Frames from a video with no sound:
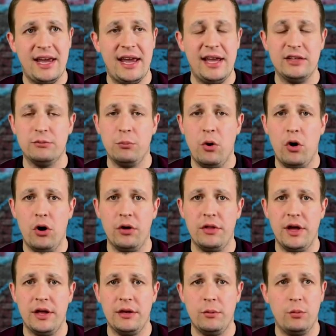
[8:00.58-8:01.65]
is
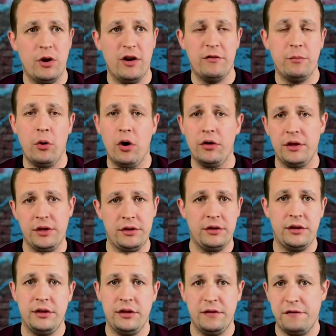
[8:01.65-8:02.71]
worth more
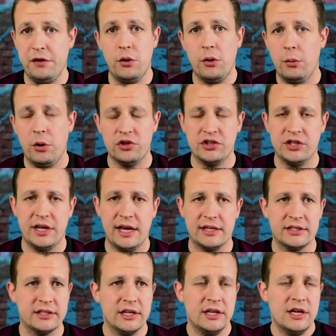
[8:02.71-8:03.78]
than the viewer watching
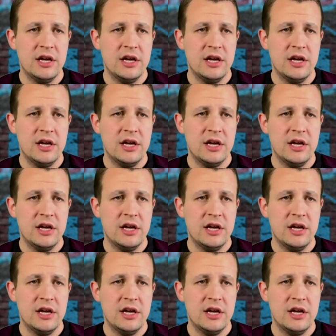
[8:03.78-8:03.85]
this.